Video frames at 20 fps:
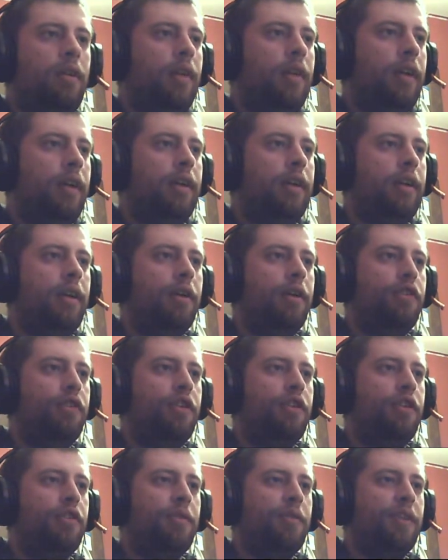Oh wait, now
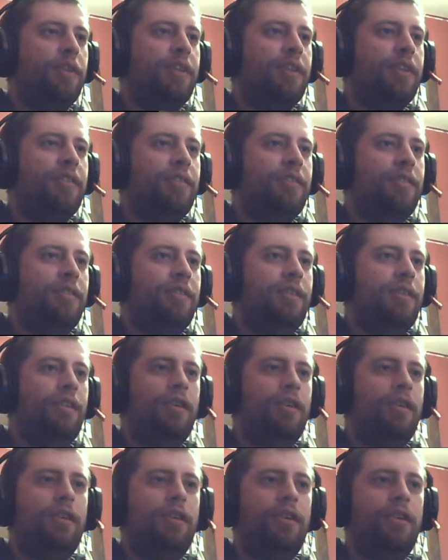I see something.
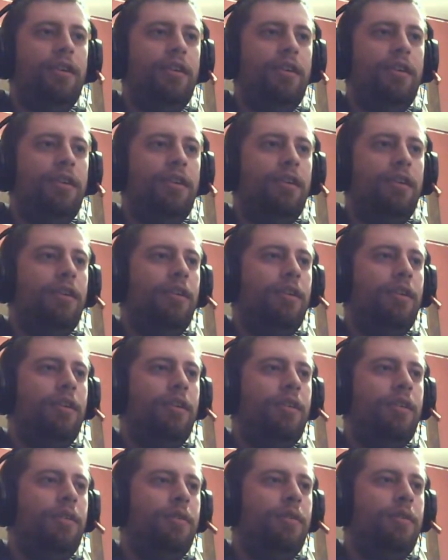
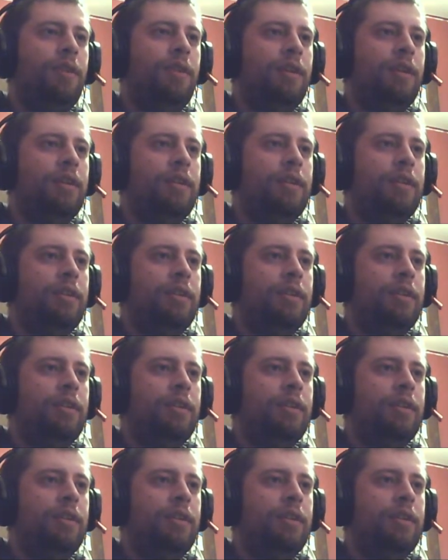Woo-hoo-hoo-hoo-hoo-hoo!